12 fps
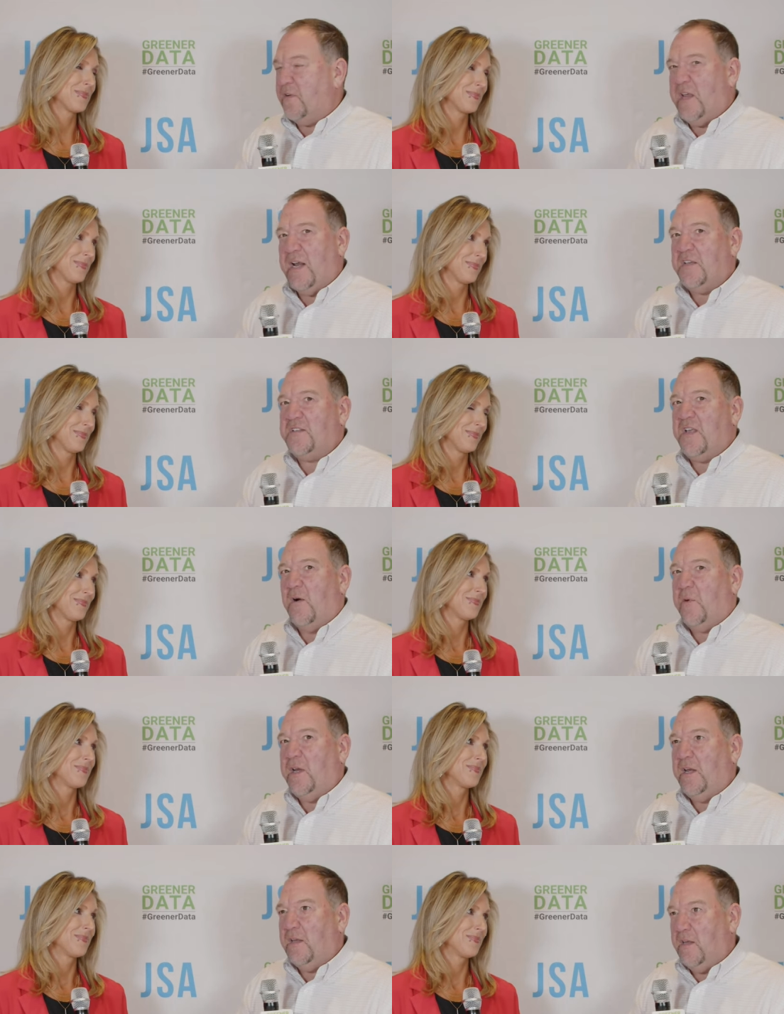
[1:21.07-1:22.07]
Speaker 1: for data center. We
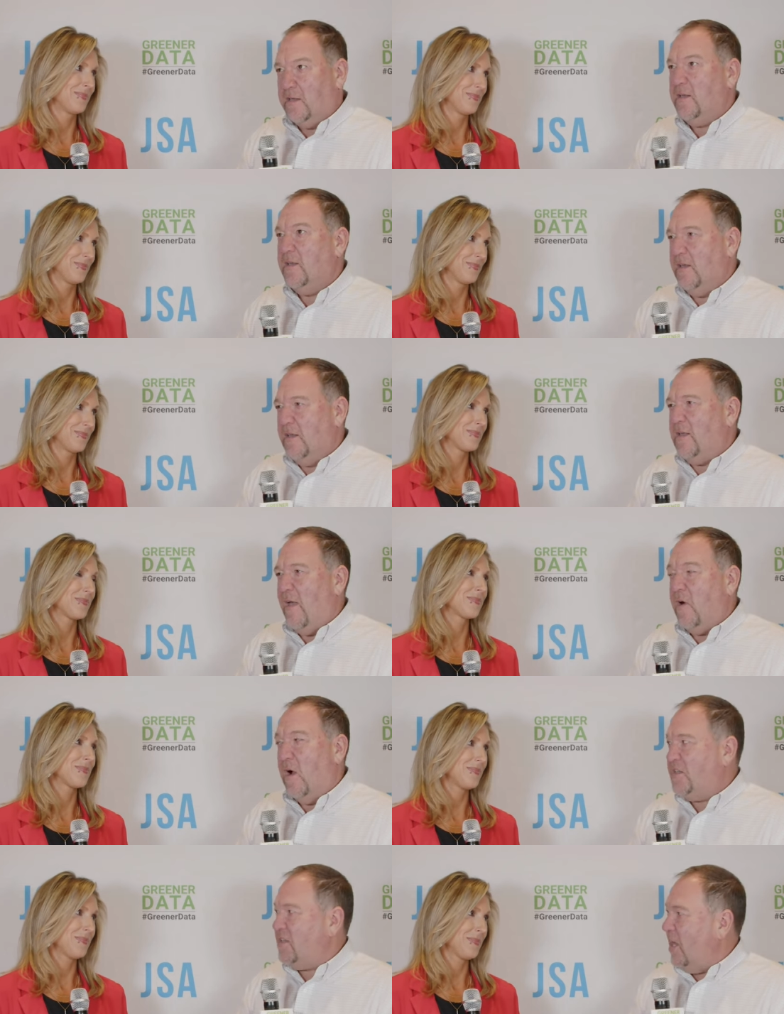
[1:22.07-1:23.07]
need to have an
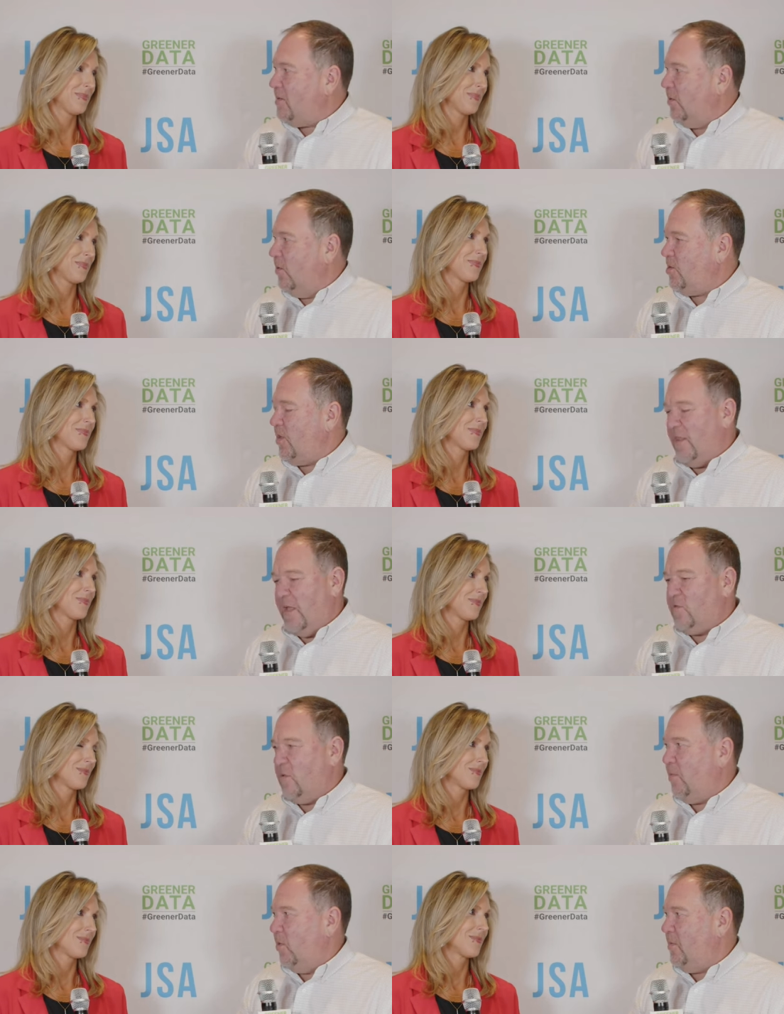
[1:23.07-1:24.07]
on-site solution, and that's
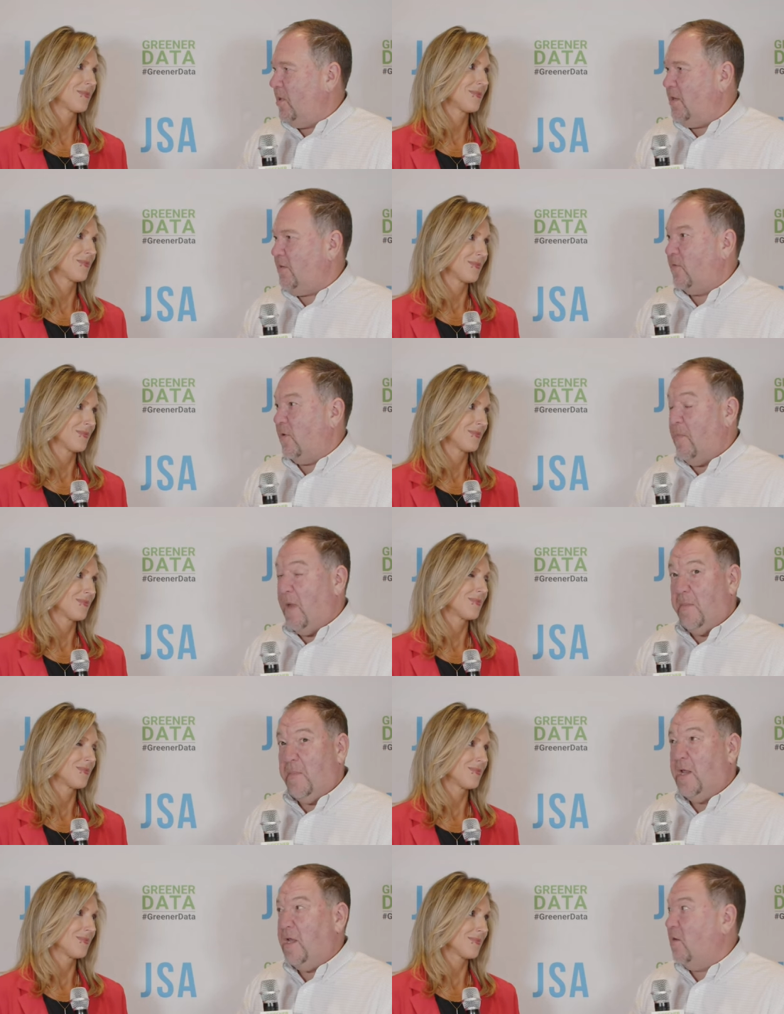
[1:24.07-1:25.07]
what Bloom does for many,
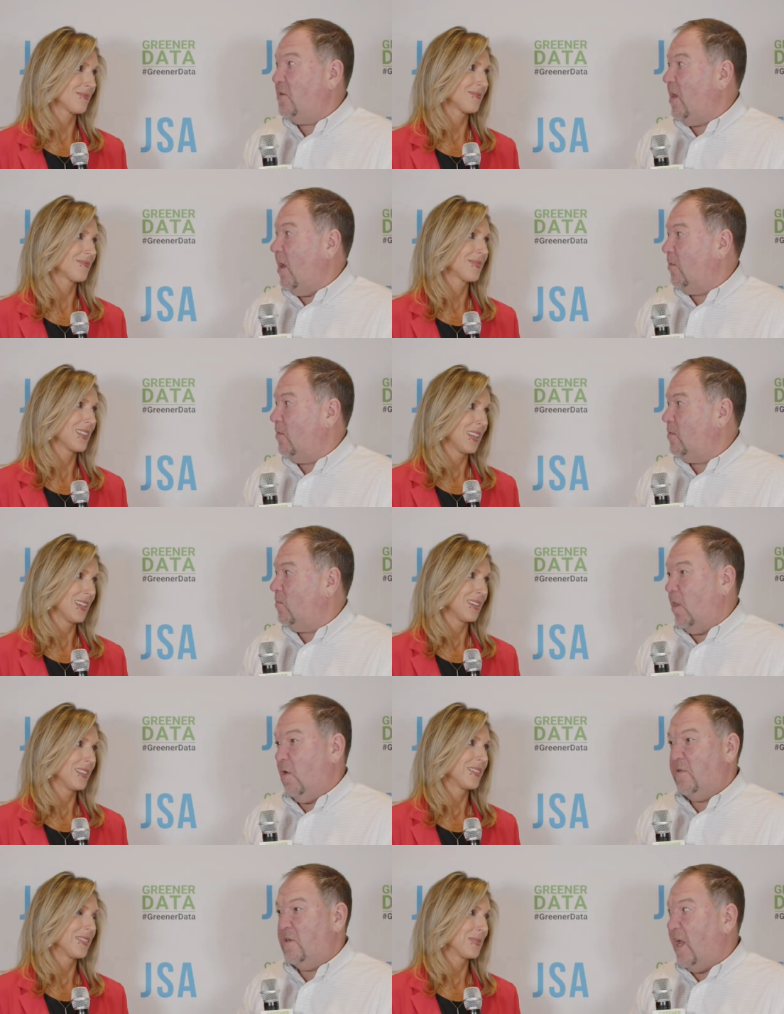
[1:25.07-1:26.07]
many years now. We're well
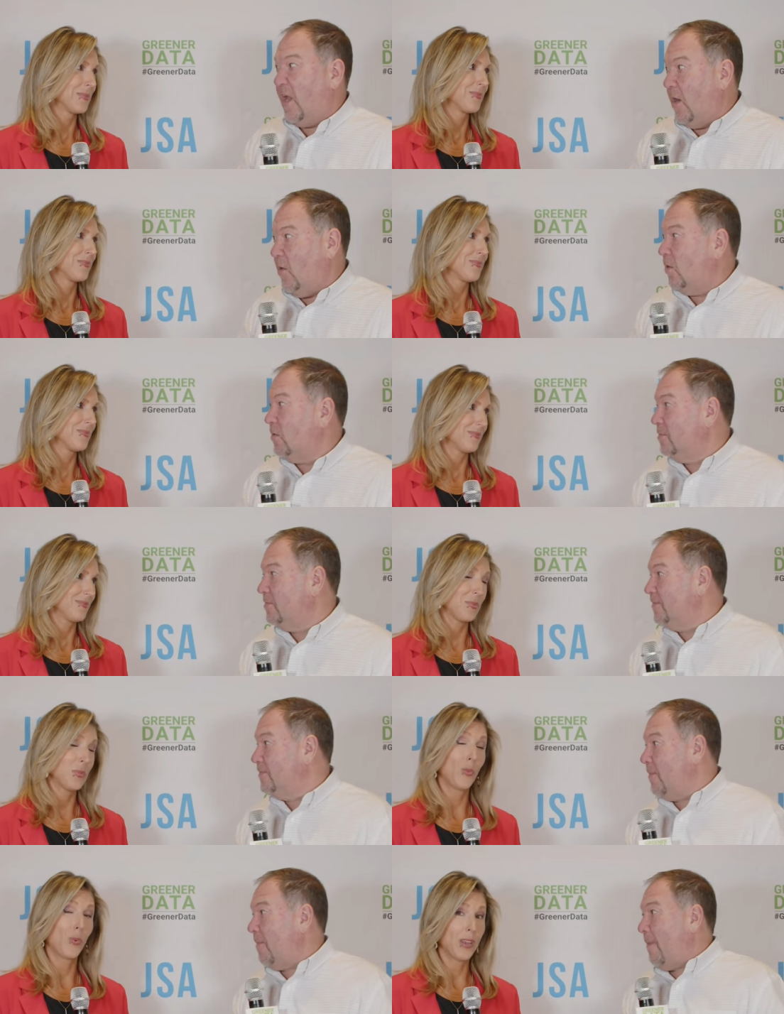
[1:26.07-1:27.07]
over a decade old.
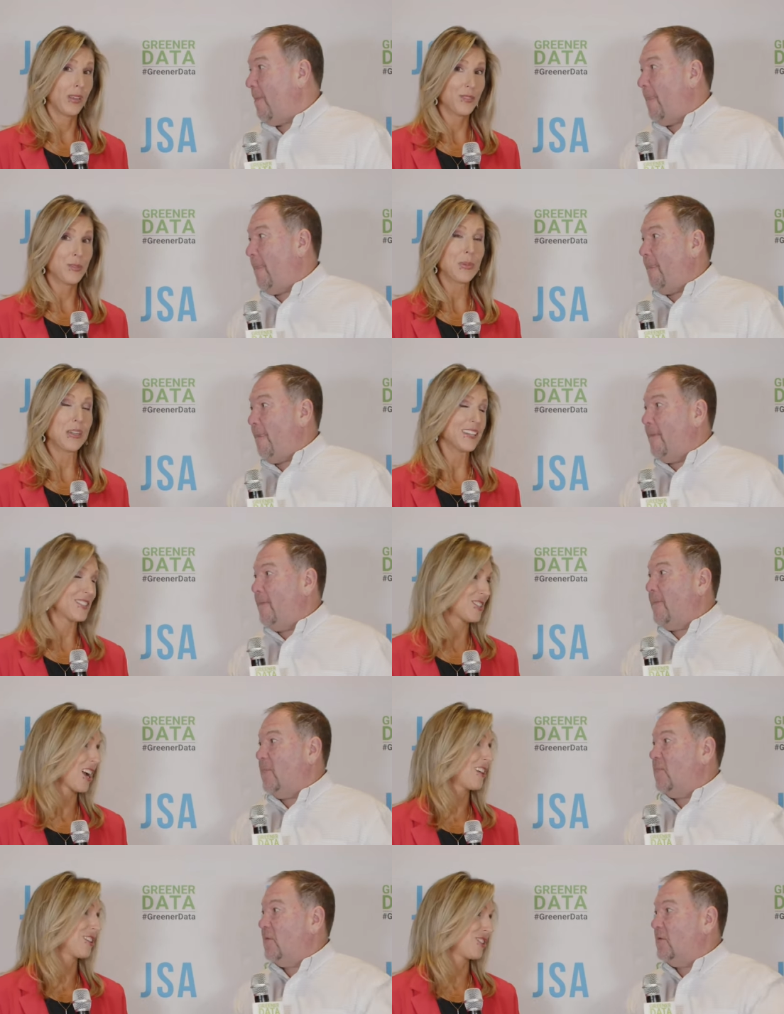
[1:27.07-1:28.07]
Speaker 2: One of the biggest
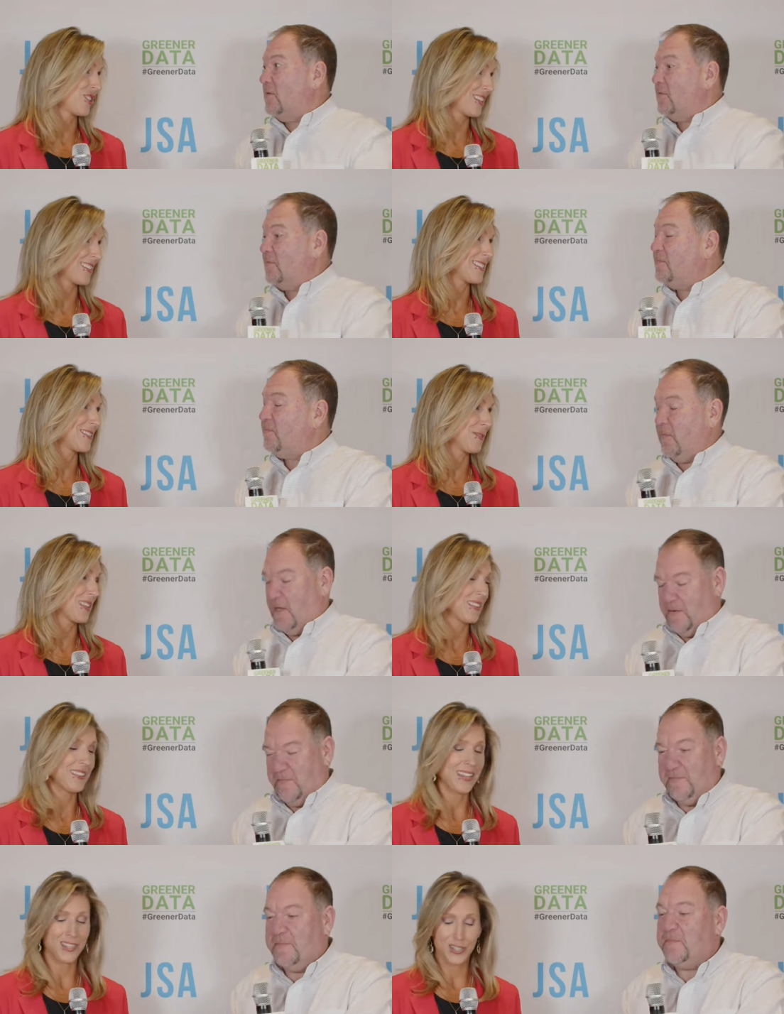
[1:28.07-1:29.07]
challenges
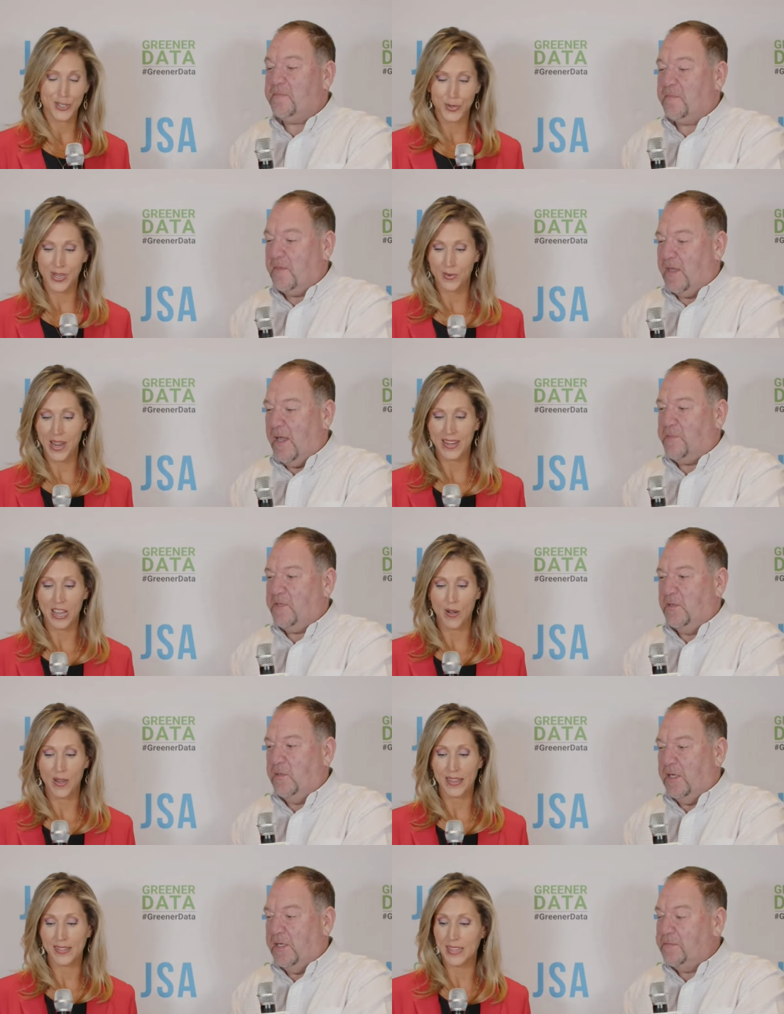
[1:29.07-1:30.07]
within the industry right
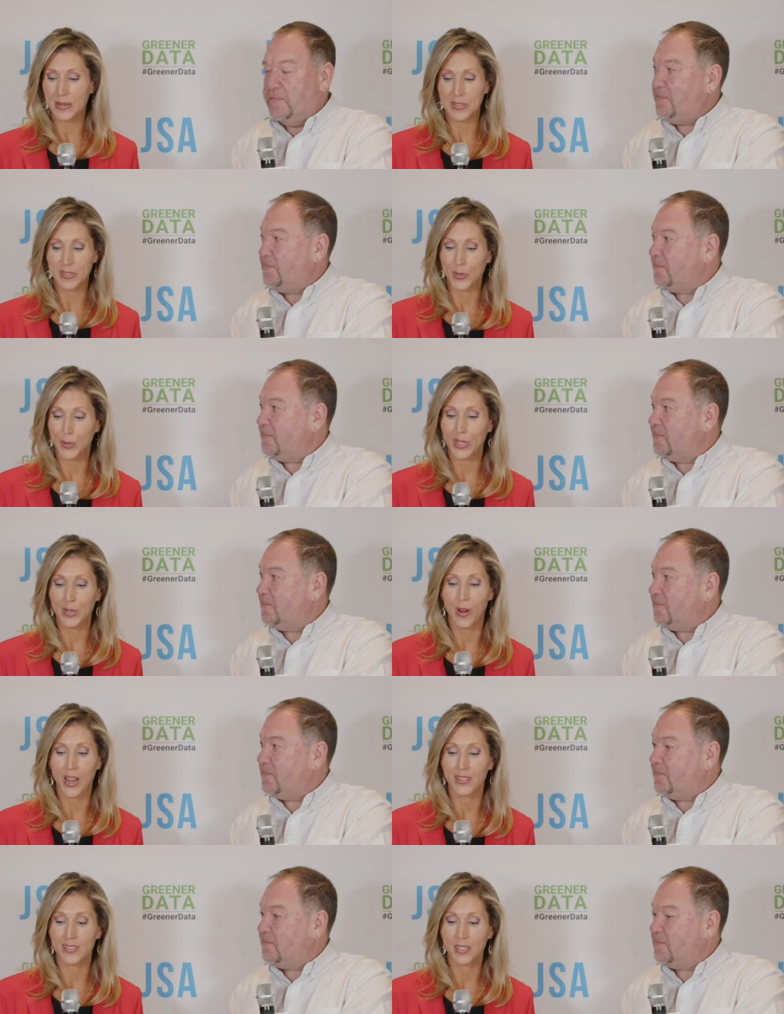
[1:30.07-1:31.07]
absolutely. now. That's absolutely
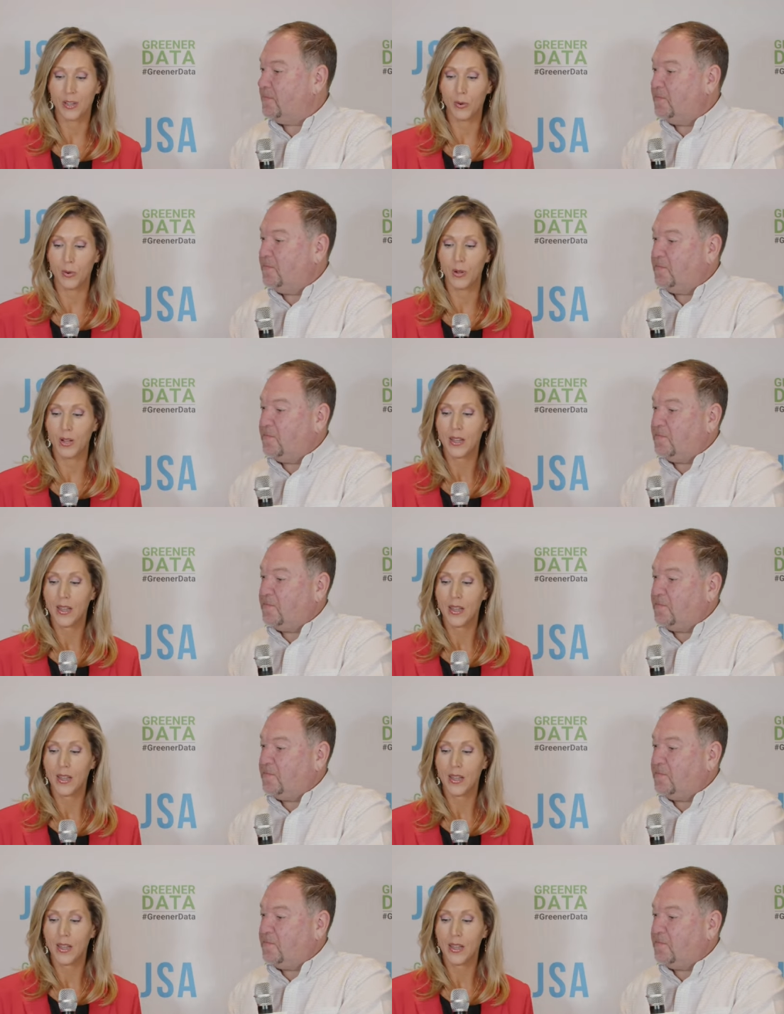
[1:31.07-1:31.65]
right. So